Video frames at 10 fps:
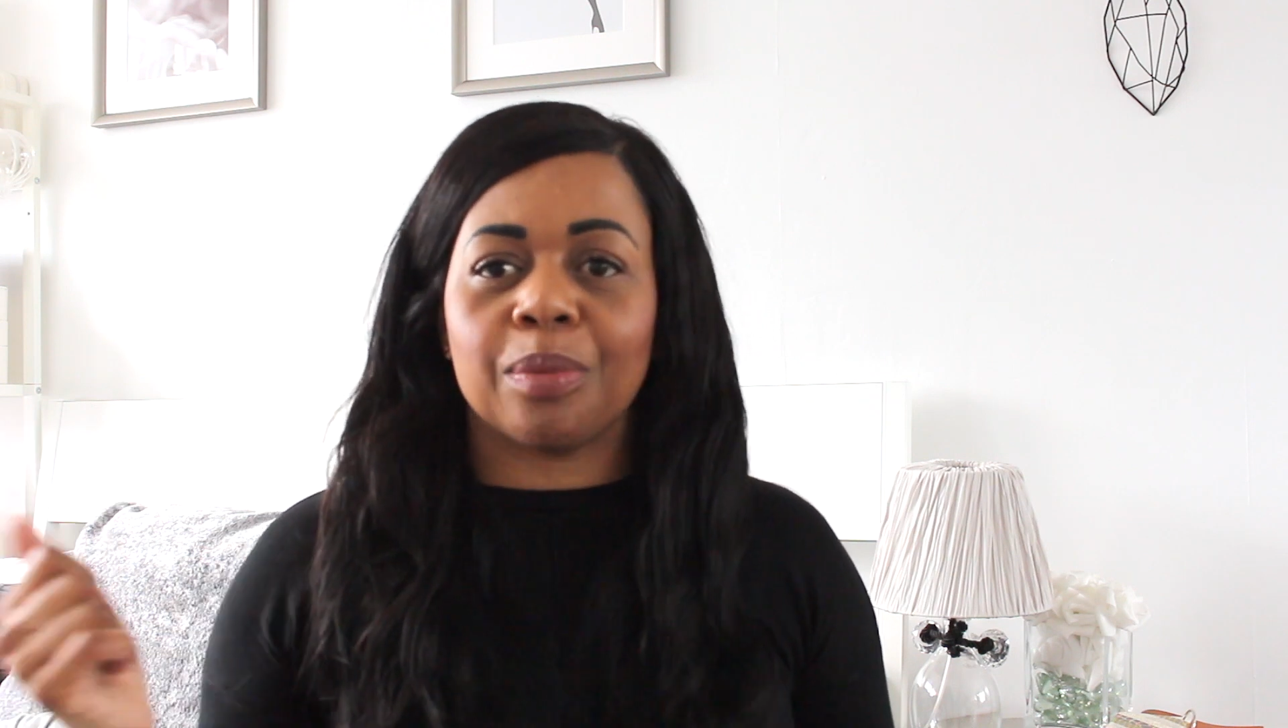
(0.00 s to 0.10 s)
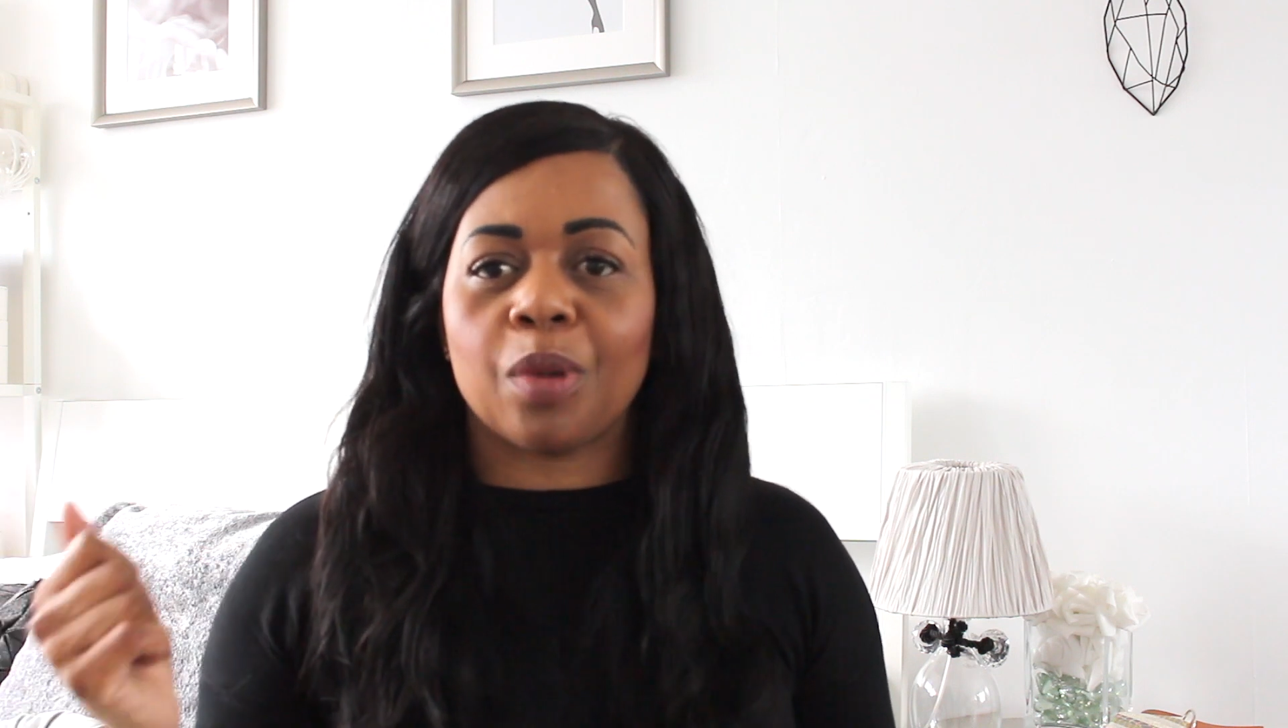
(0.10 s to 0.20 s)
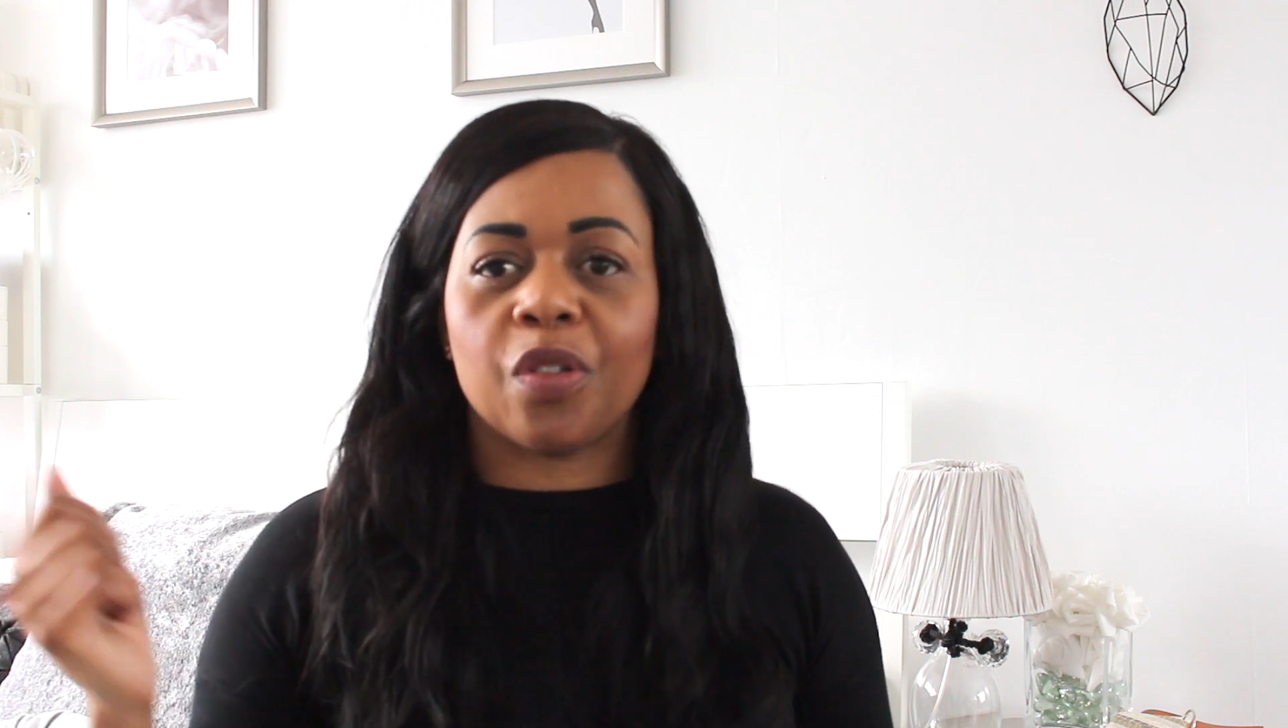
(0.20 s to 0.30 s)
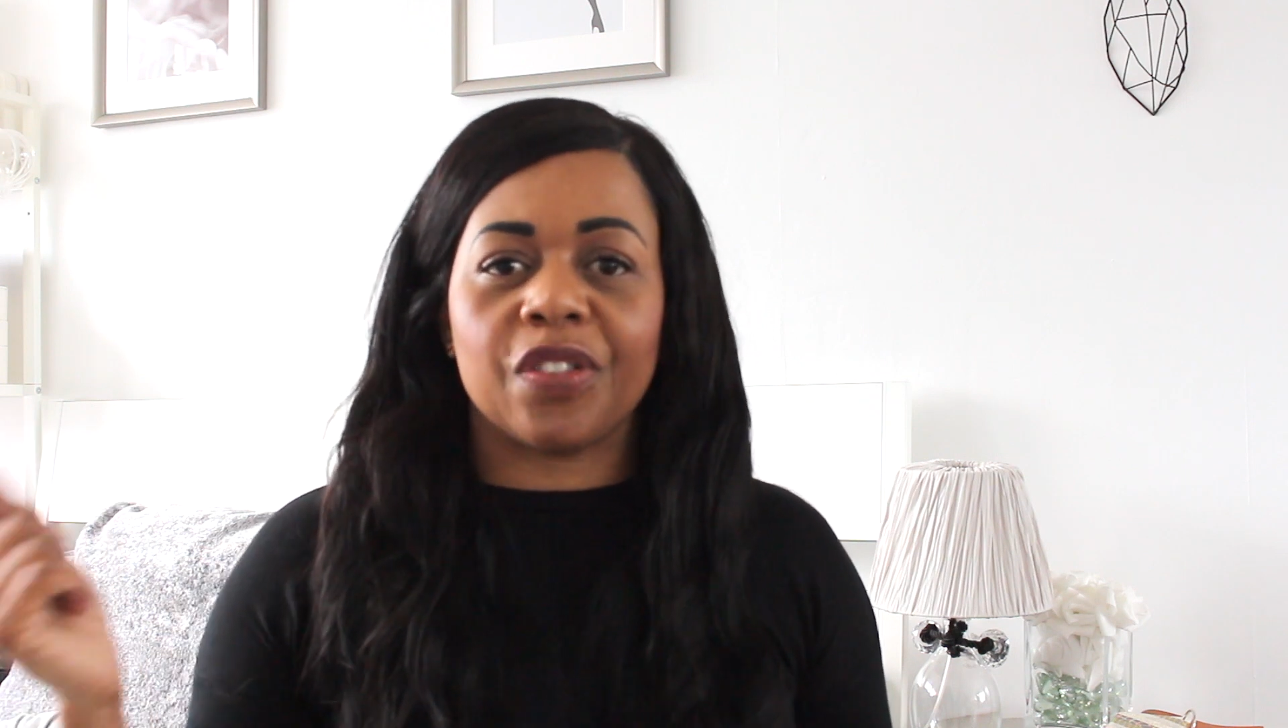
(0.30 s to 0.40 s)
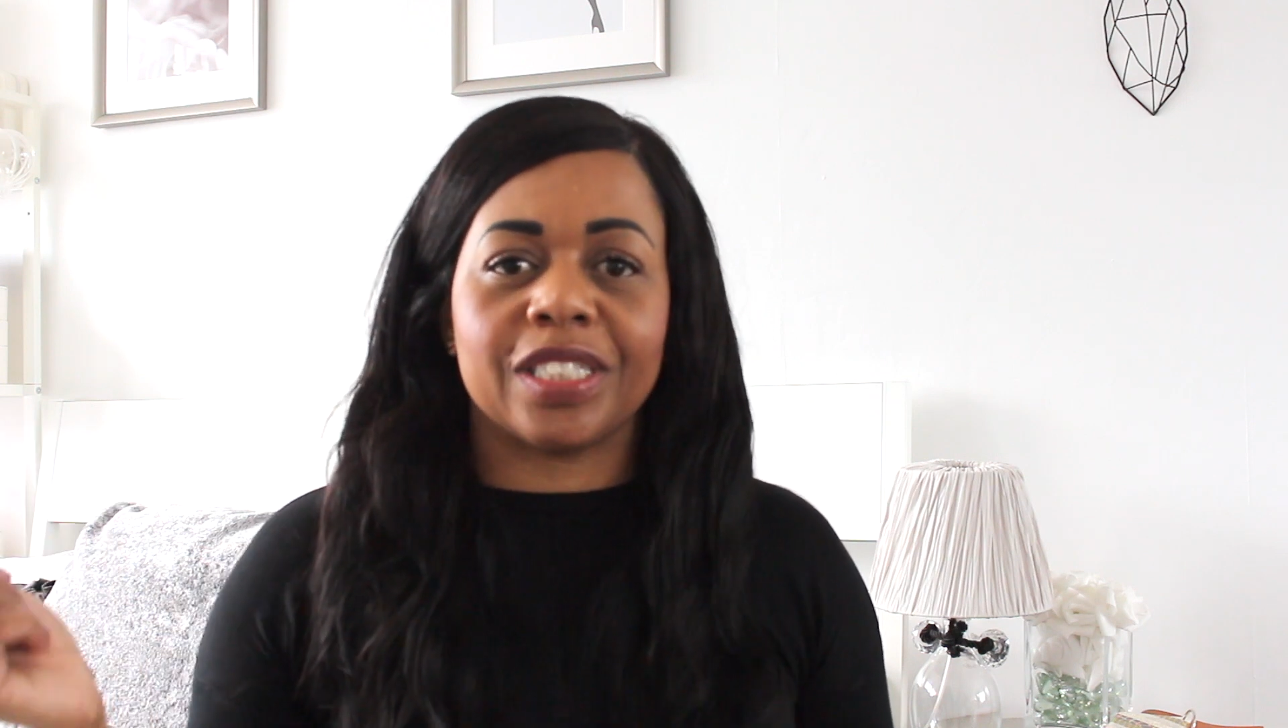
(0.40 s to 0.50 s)

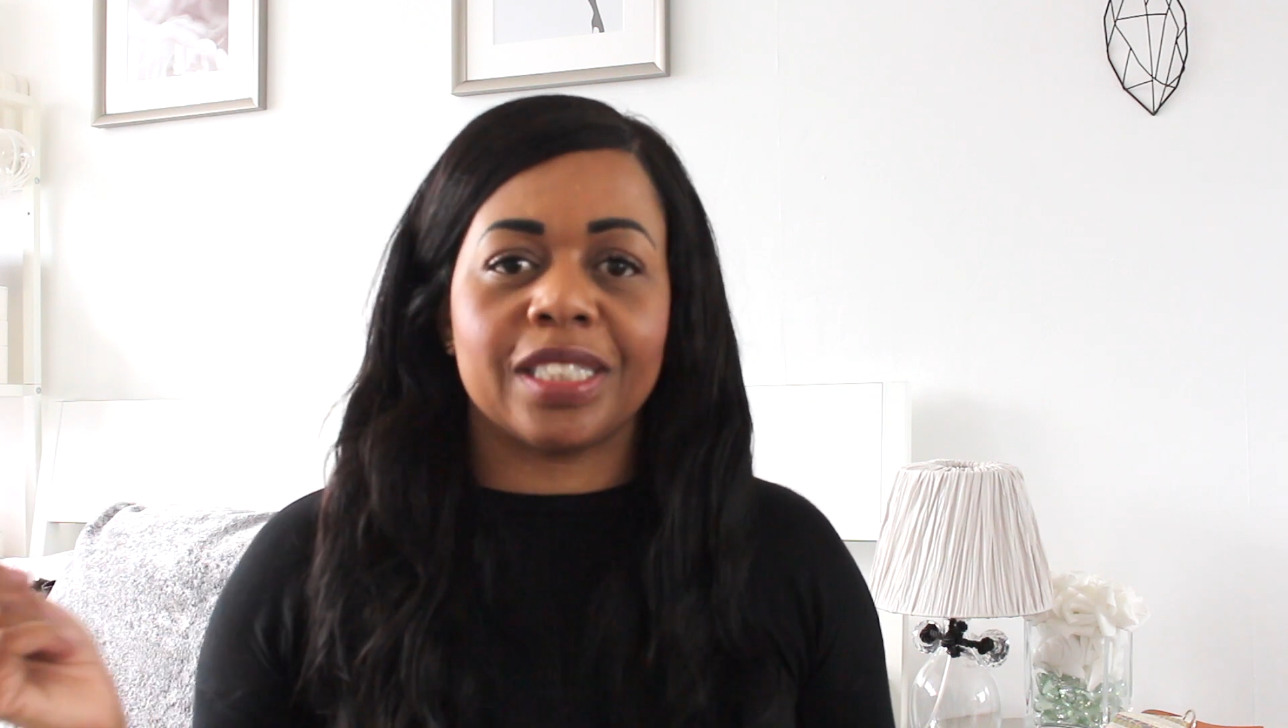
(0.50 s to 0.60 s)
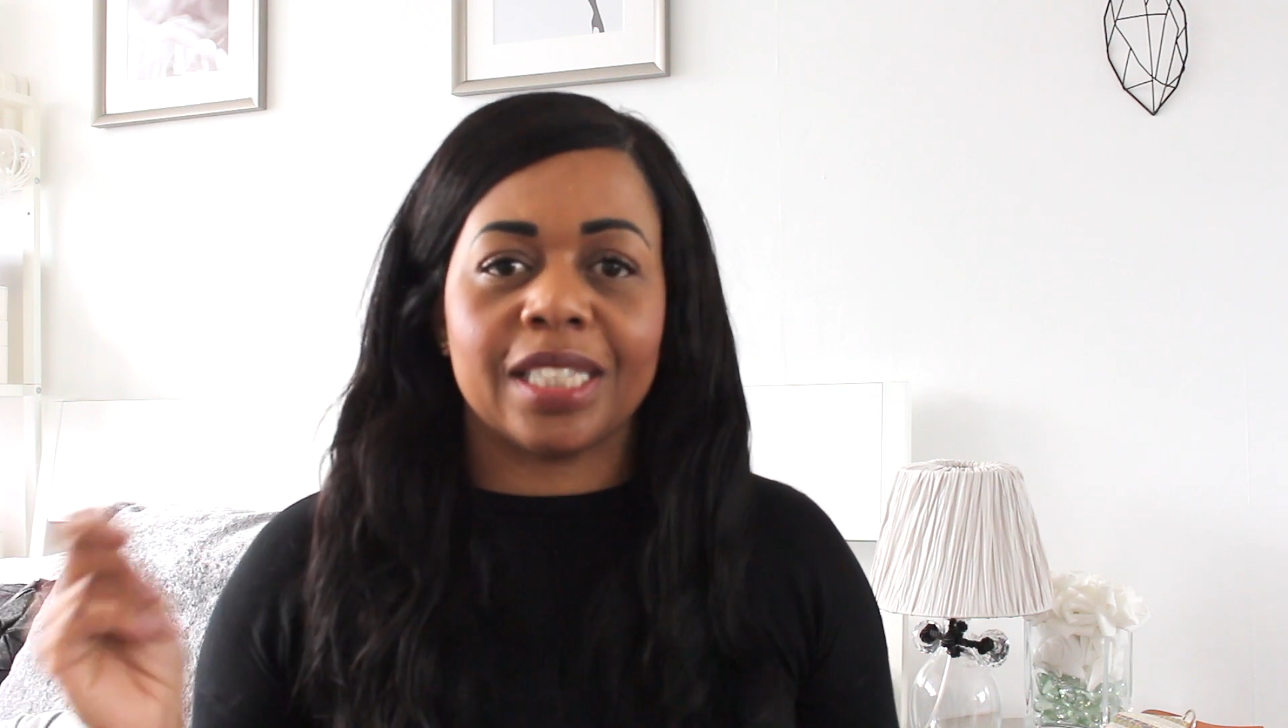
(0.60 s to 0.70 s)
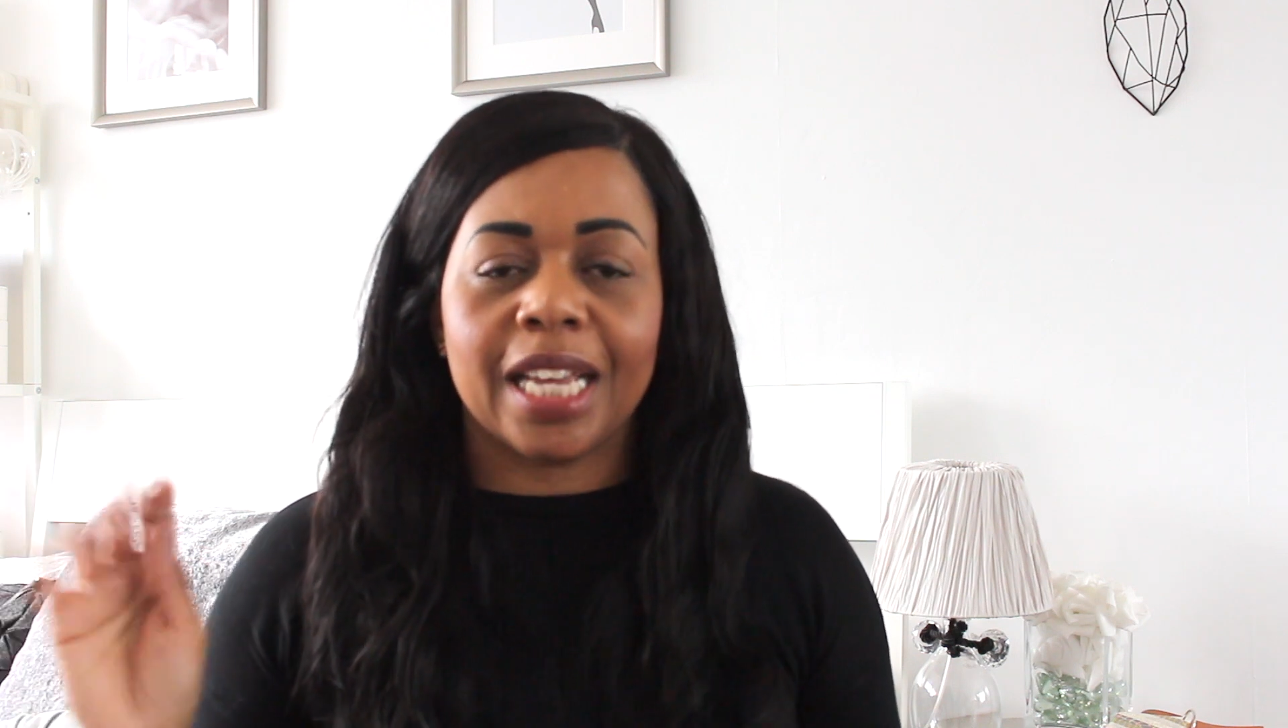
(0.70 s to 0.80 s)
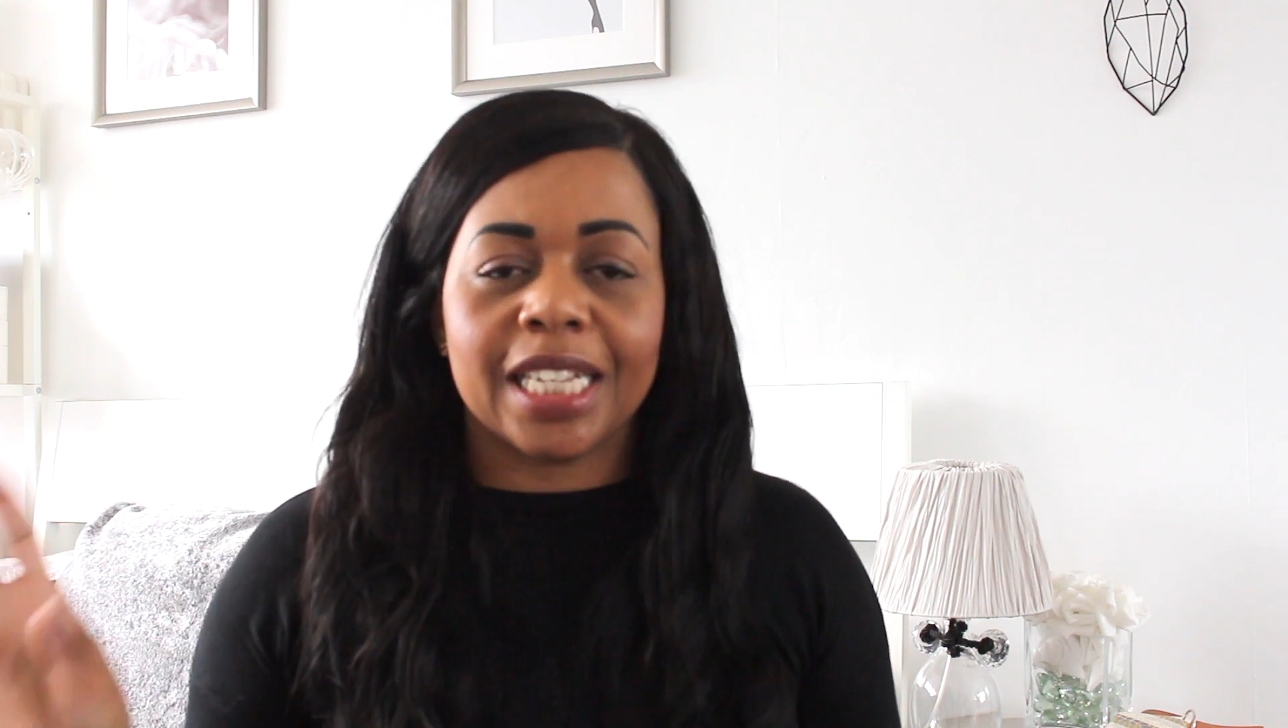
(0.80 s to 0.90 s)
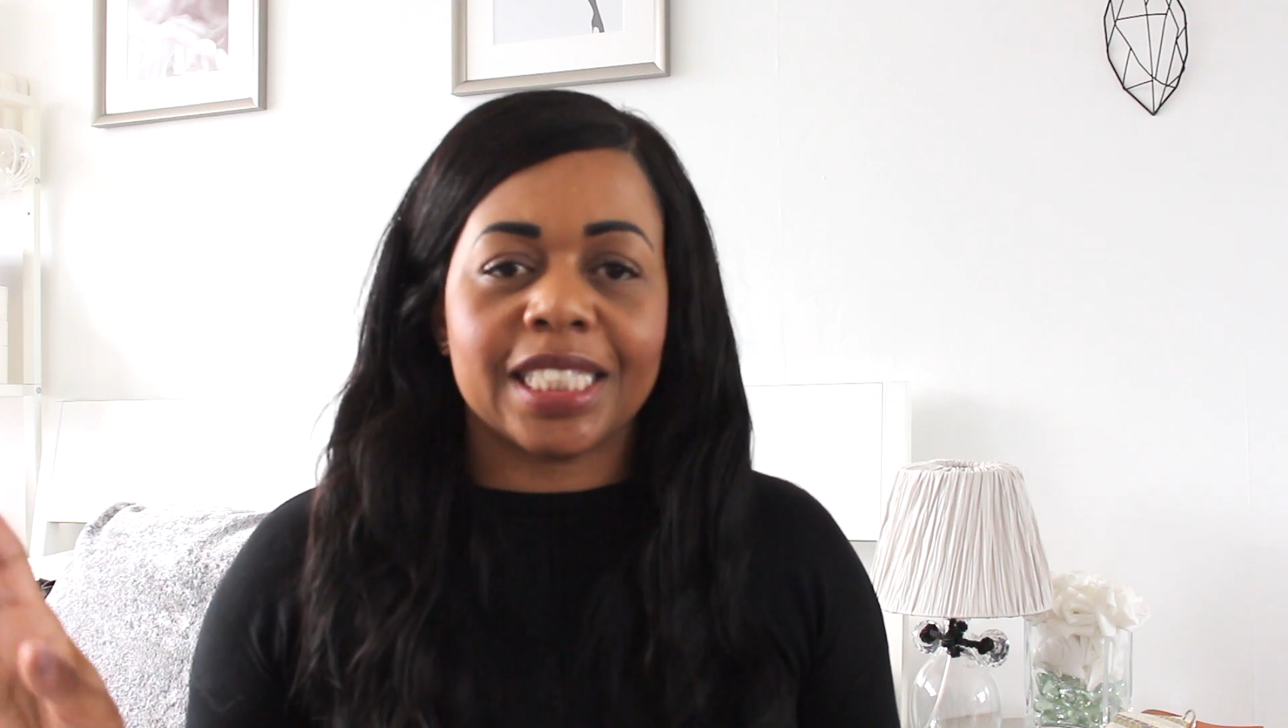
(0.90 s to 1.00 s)
office